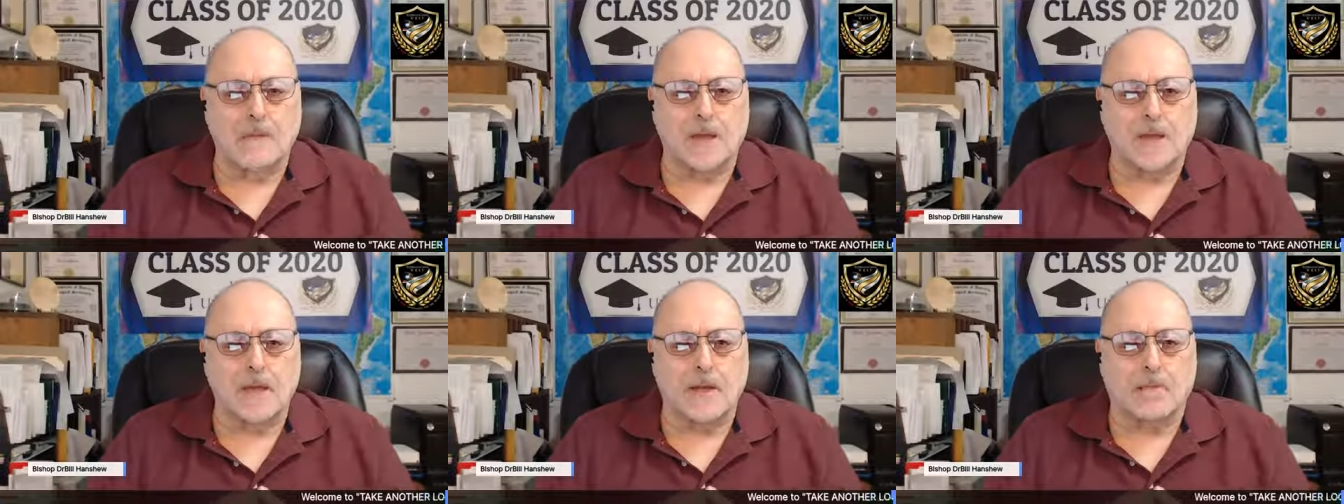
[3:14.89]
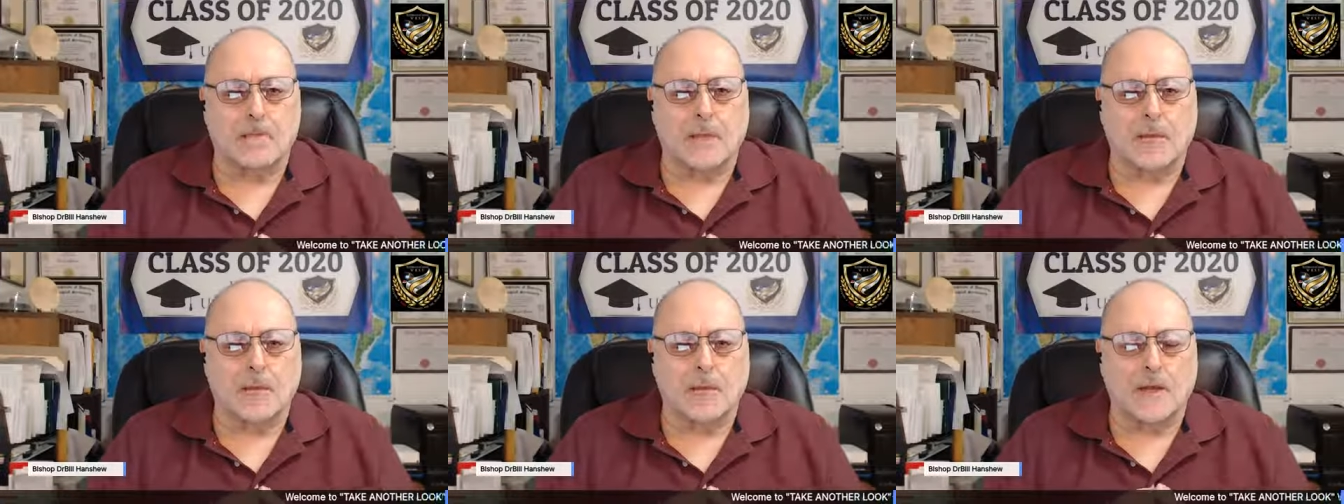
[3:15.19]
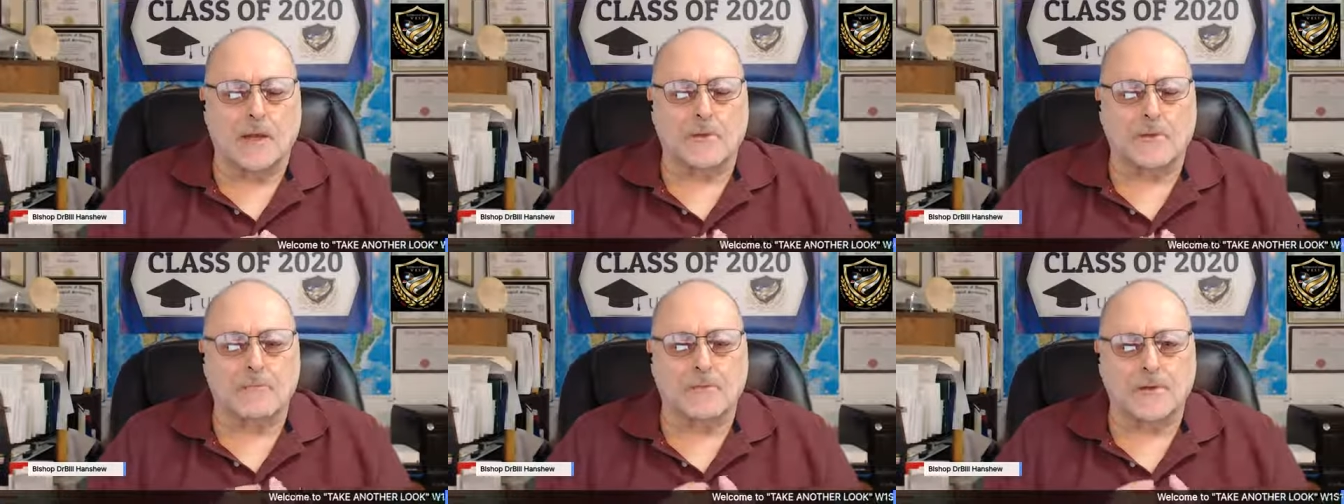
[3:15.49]
people
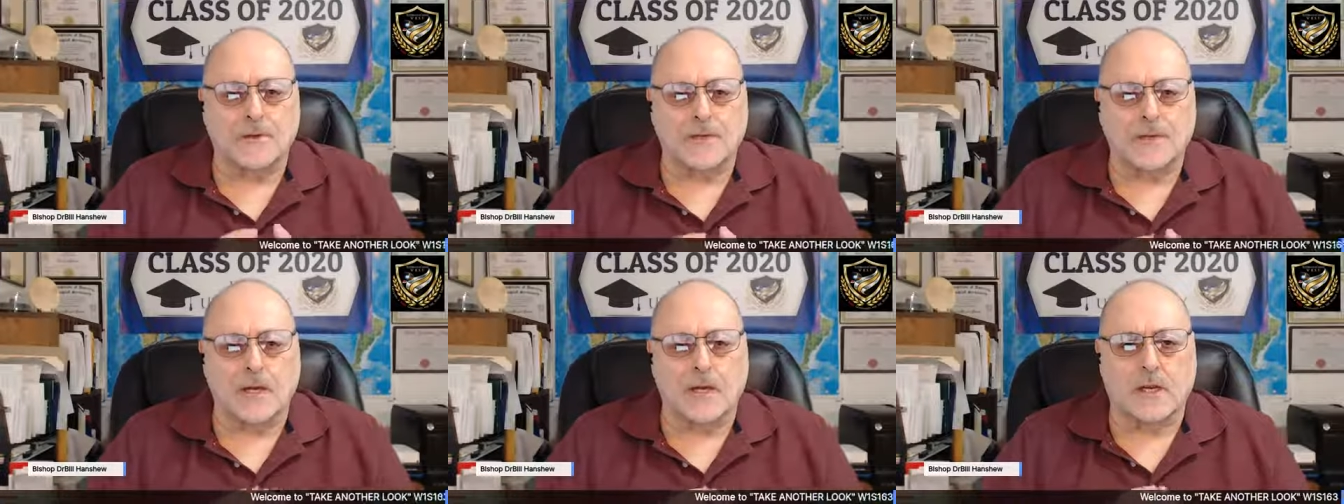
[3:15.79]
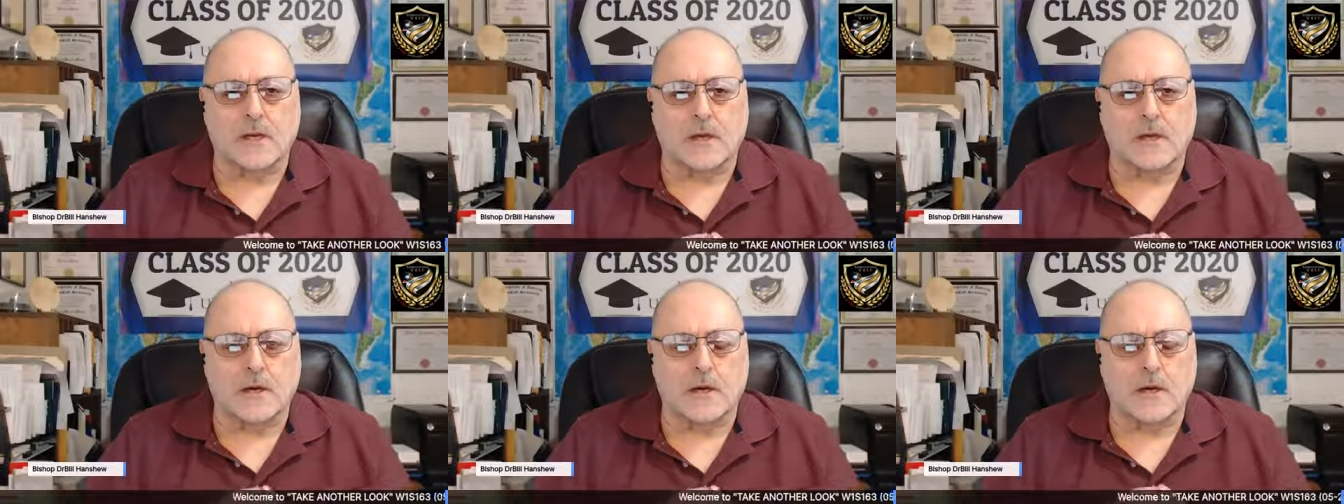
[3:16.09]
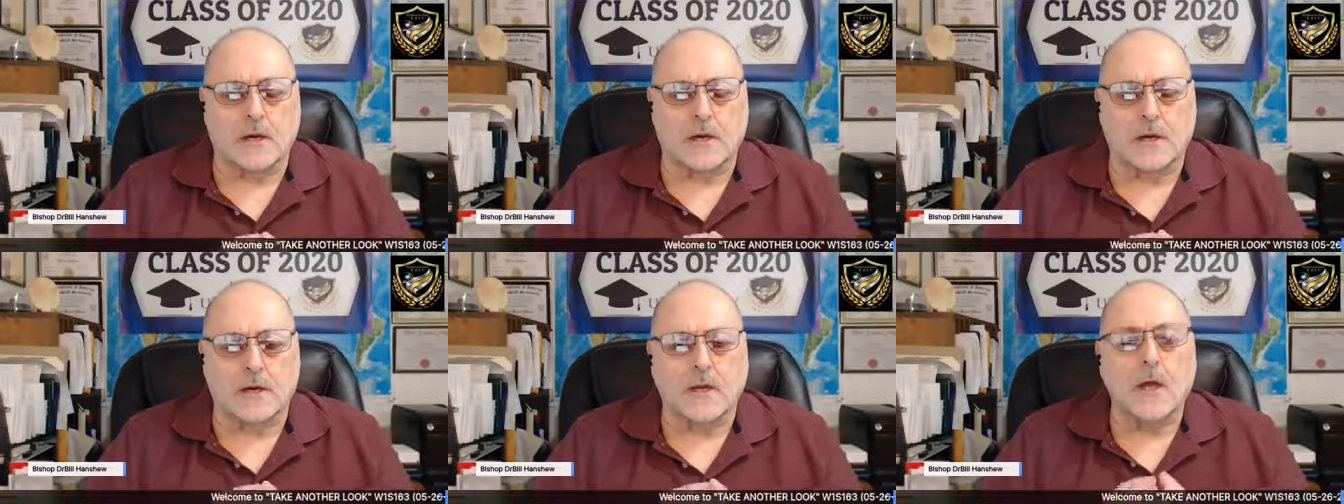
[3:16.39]
and
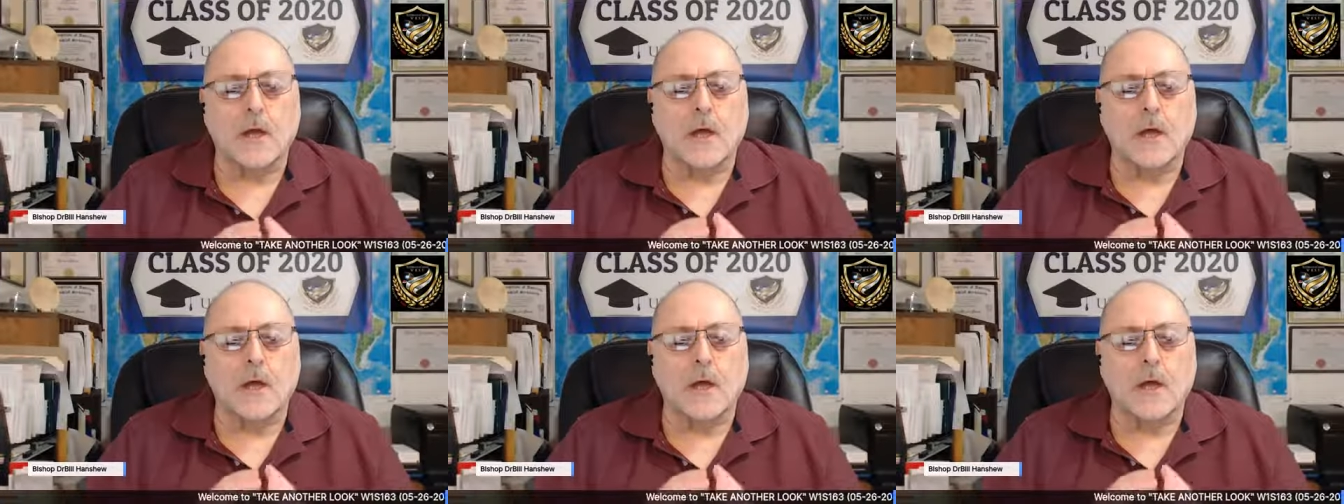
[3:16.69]
particularly